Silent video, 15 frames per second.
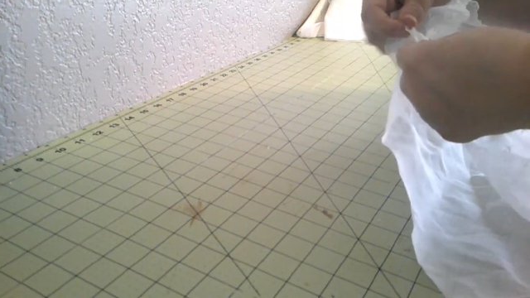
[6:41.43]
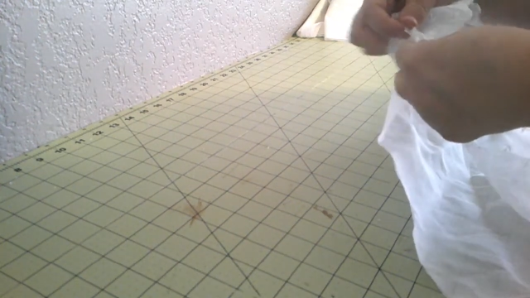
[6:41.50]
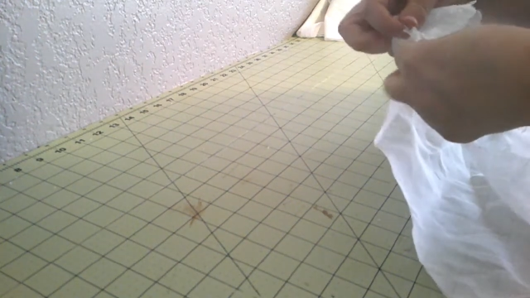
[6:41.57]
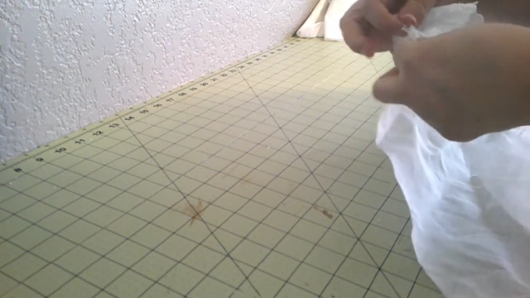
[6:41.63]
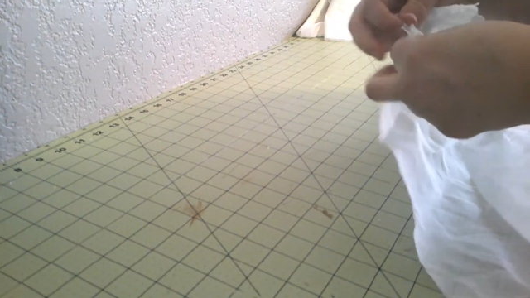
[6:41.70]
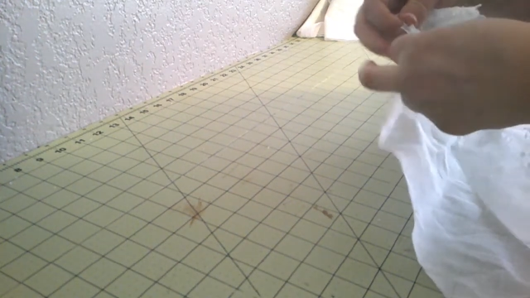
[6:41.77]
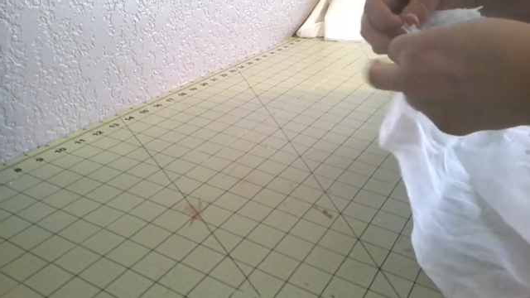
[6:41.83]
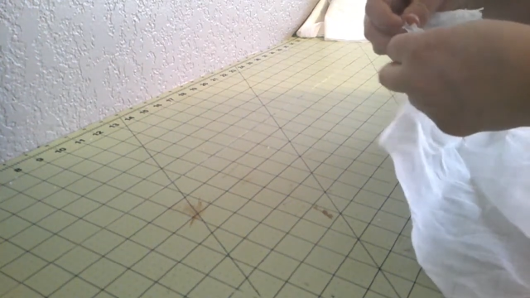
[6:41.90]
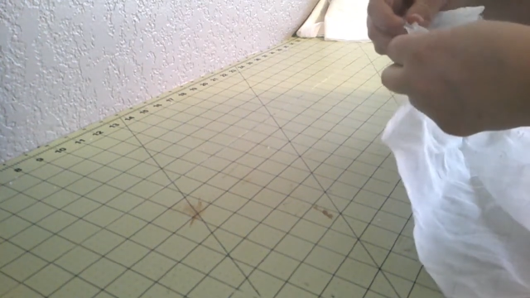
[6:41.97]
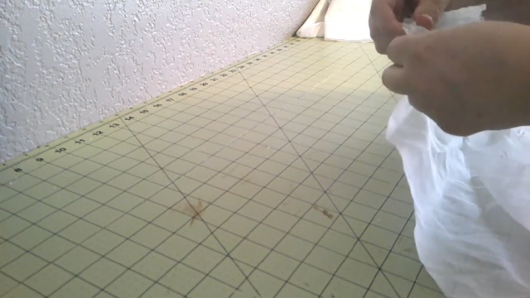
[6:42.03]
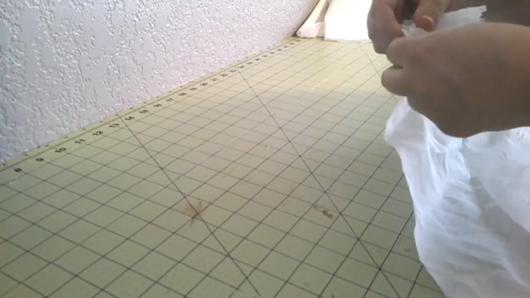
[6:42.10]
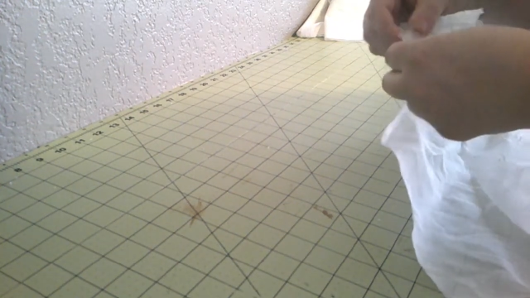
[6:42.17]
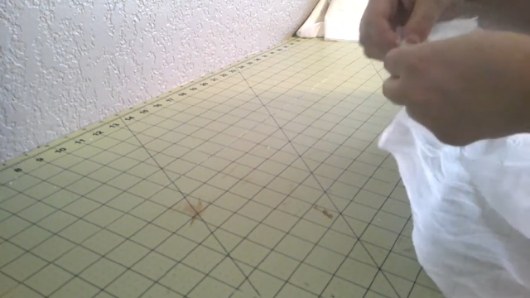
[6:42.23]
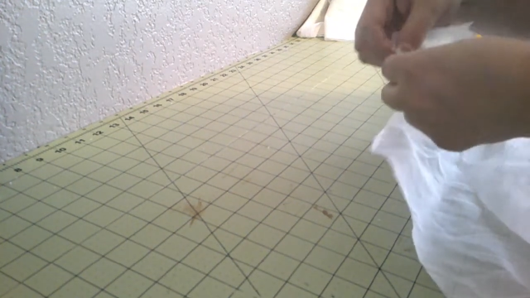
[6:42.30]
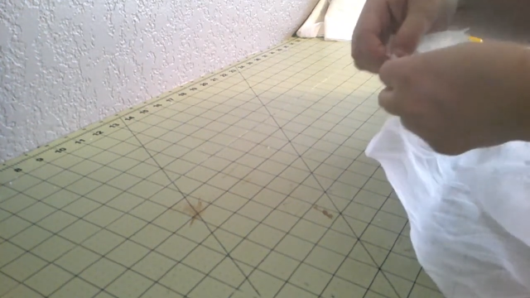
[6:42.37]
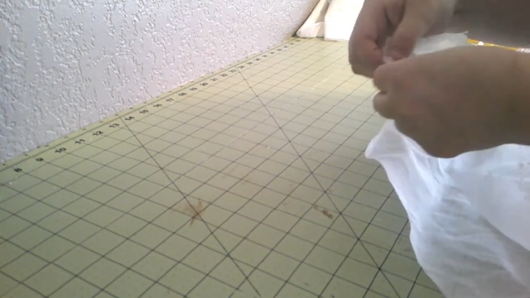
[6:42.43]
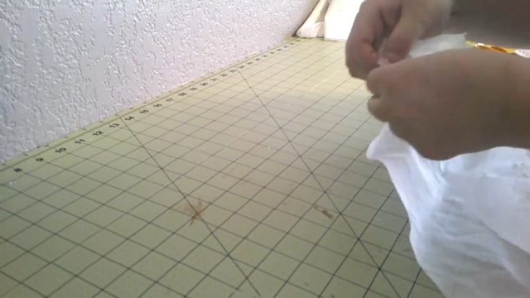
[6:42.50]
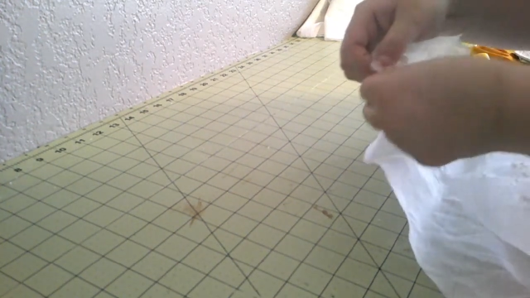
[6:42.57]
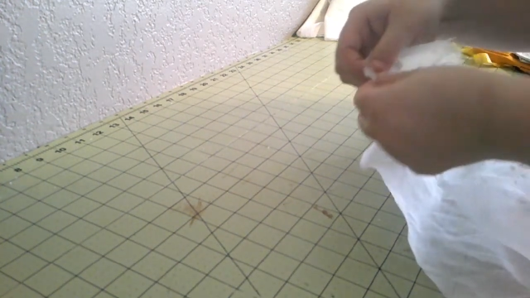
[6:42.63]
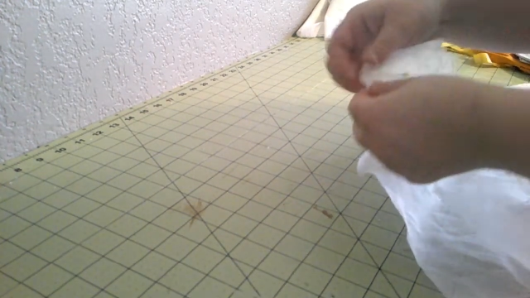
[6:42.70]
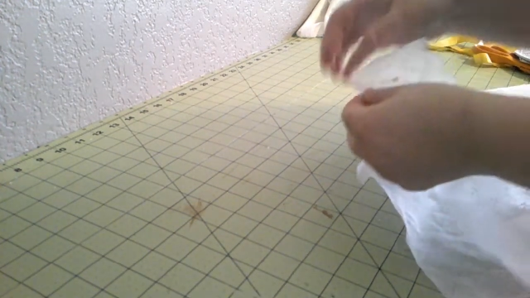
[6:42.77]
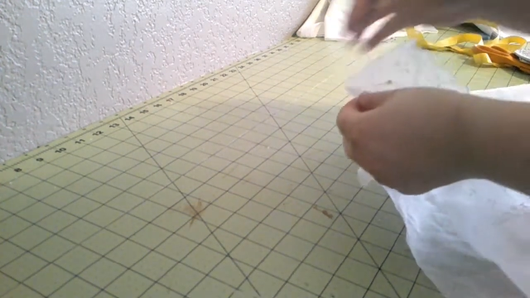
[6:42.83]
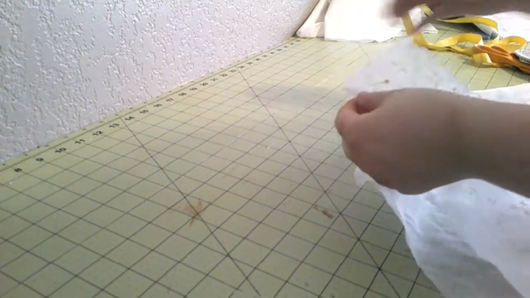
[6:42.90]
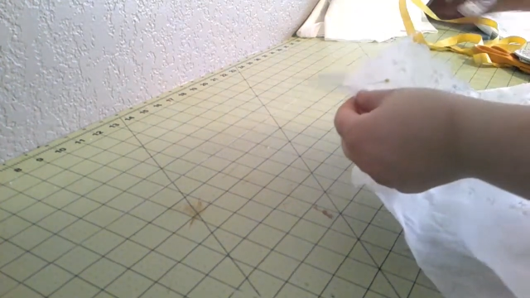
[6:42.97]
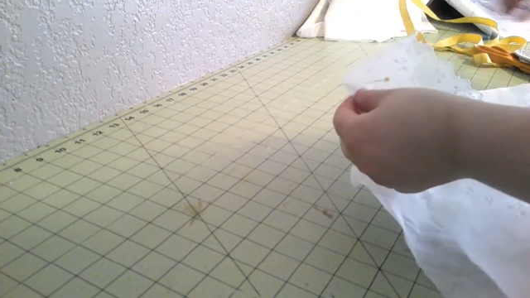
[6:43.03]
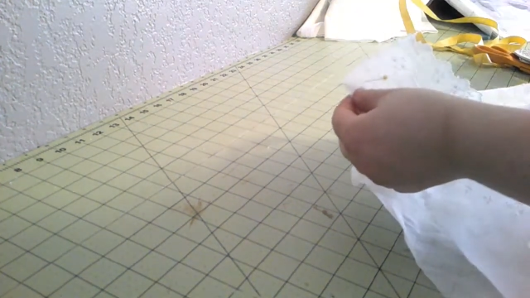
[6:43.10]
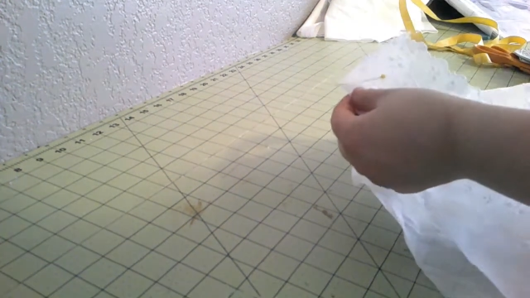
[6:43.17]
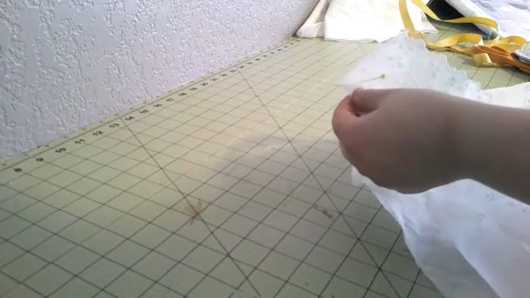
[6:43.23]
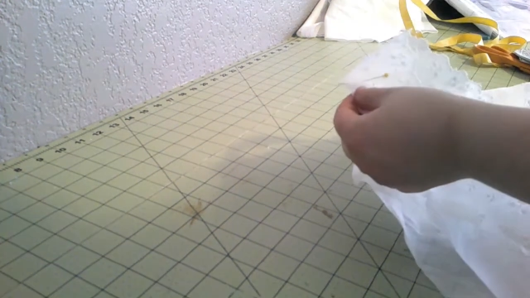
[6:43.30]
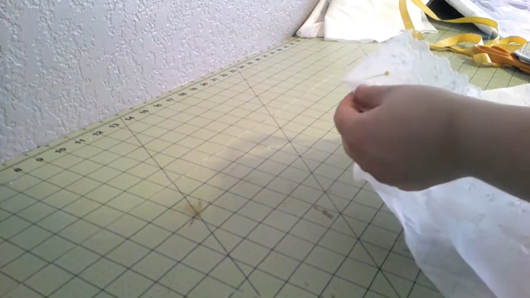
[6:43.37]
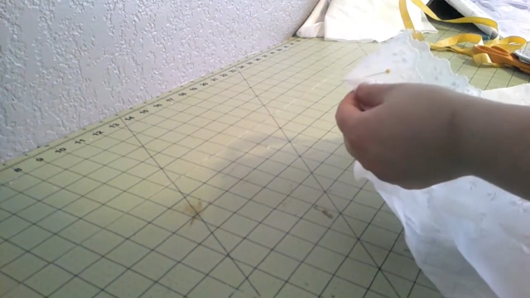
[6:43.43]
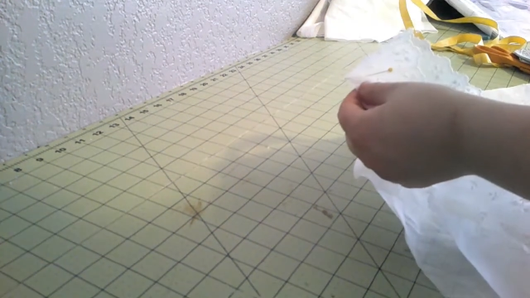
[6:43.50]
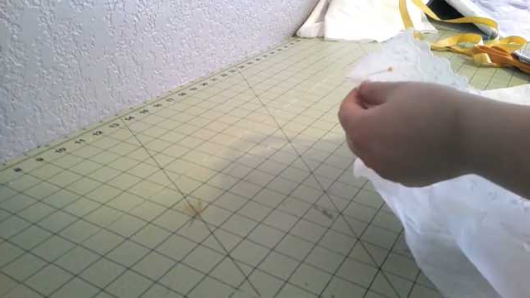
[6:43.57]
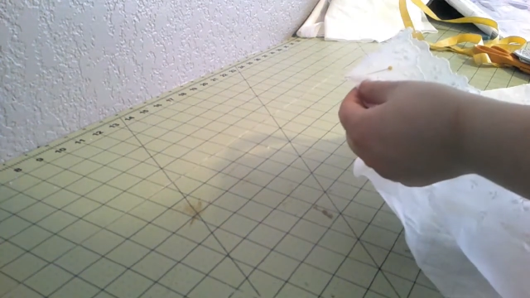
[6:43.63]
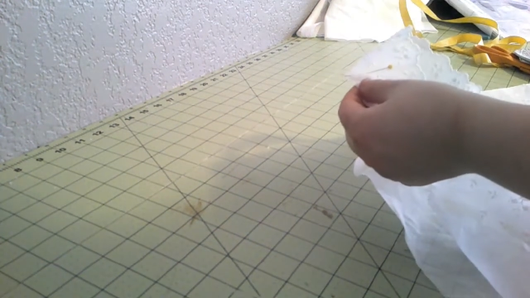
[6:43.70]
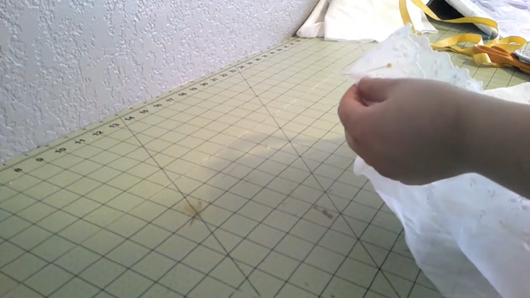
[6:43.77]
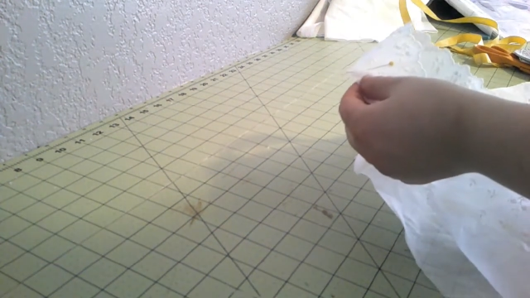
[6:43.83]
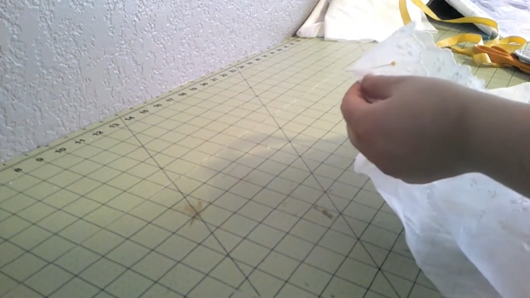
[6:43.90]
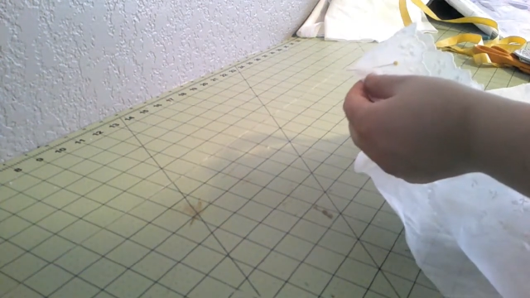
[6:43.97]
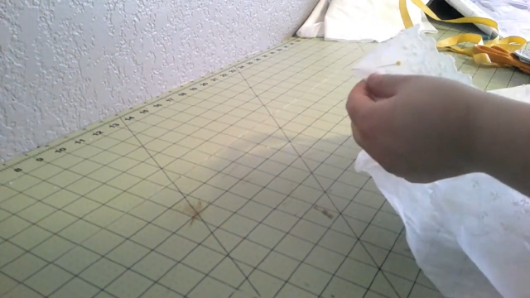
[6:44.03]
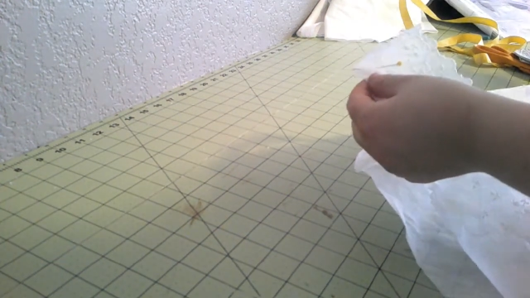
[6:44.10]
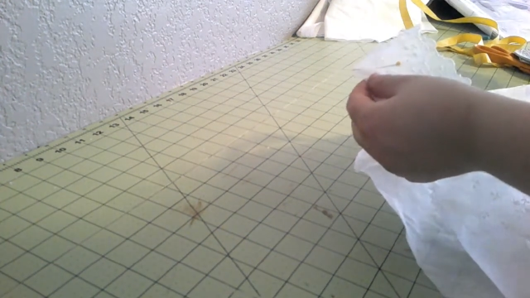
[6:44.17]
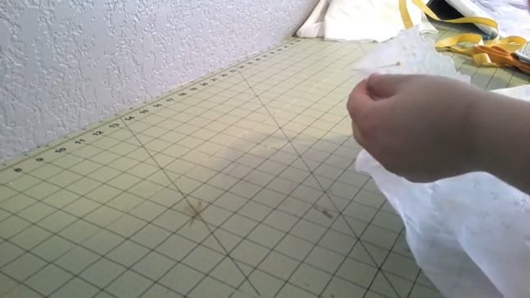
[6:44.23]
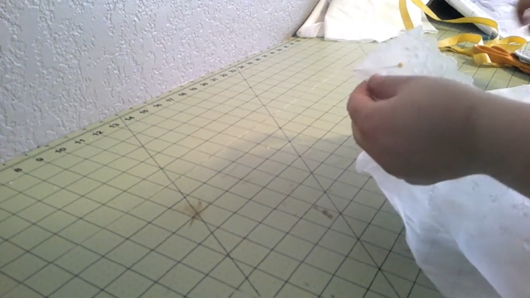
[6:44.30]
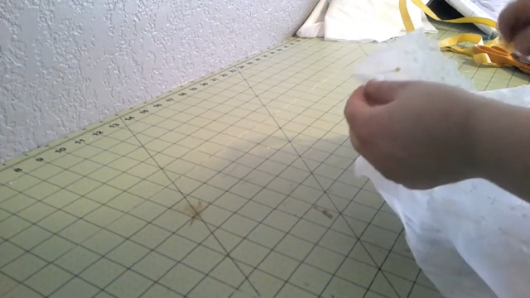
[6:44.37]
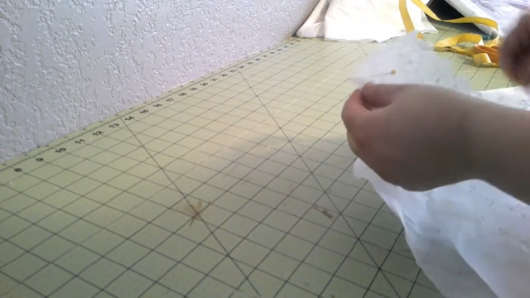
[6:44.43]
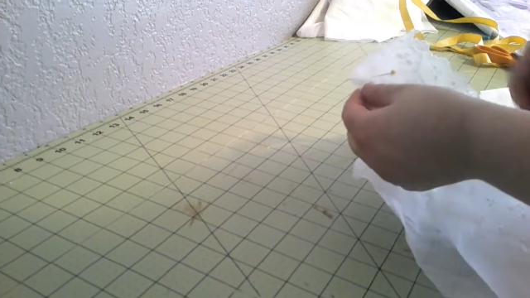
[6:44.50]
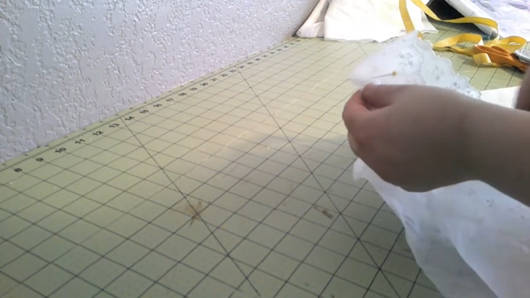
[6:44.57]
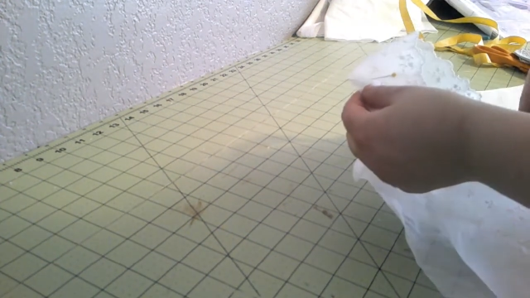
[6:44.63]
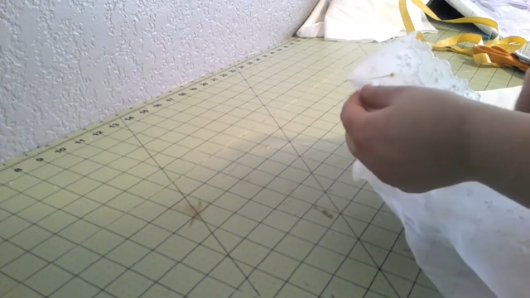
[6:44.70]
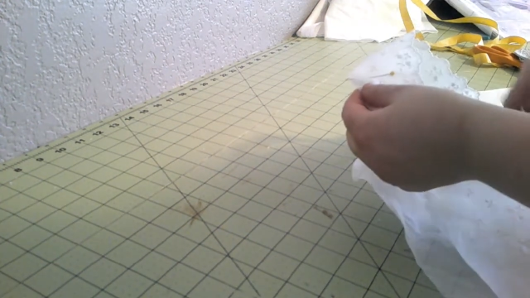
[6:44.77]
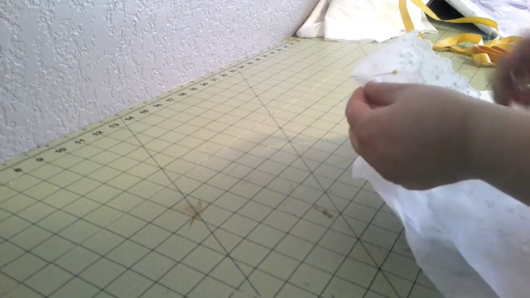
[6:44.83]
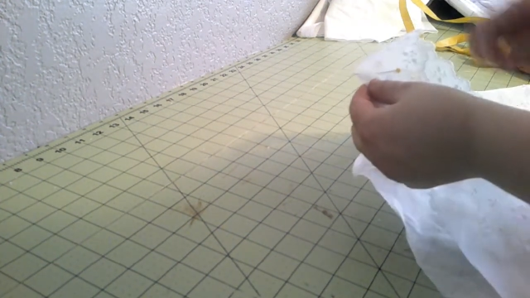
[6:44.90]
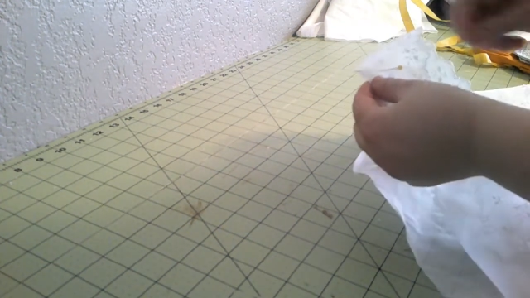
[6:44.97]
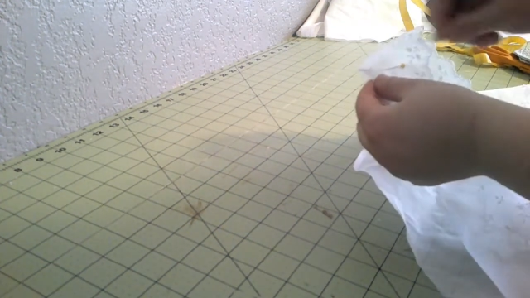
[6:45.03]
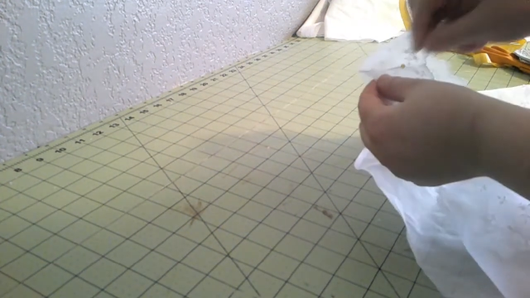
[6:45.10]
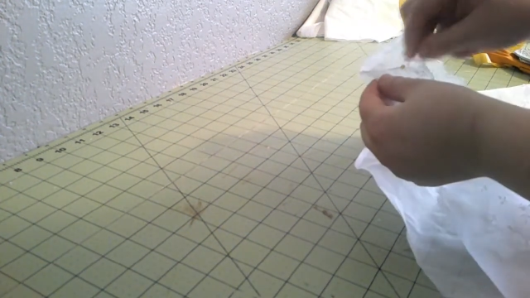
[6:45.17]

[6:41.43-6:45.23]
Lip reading: [unreadable: no face in view]